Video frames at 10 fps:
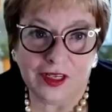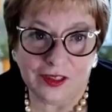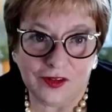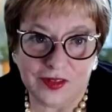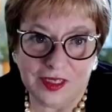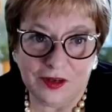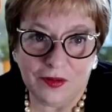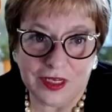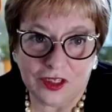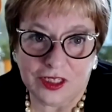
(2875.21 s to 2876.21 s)
interesting
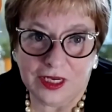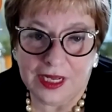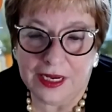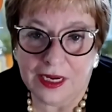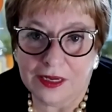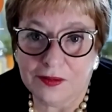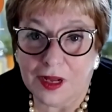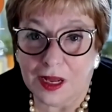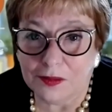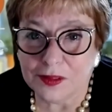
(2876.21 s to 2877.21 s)
question. And
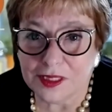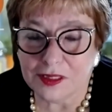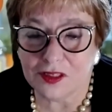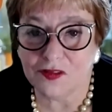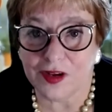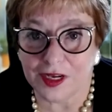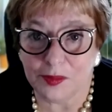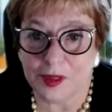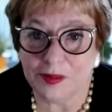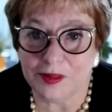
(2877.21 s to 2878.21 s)
I would divide
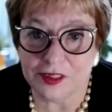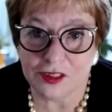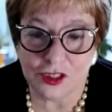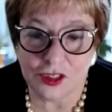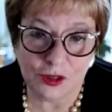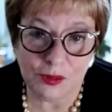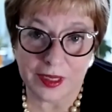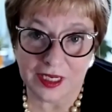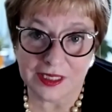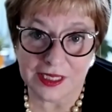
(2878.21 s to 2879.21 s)
people into two
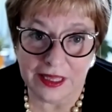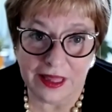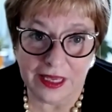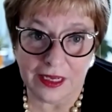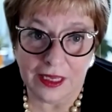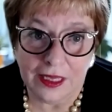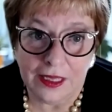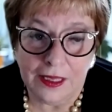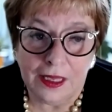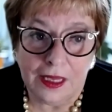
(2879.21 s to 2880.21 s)
buckets, I think.
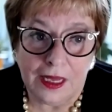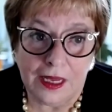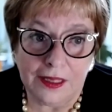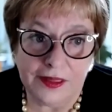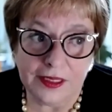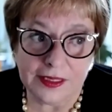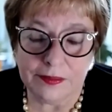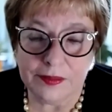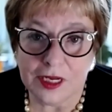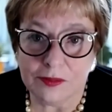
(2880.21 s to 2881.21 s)
I think
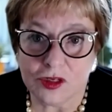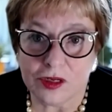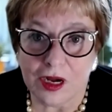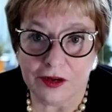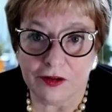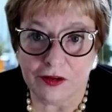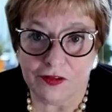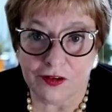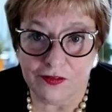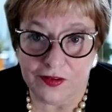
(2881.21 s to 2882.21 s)
sometimes you're hiring
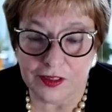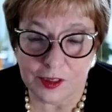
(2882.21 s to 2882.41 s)
for a very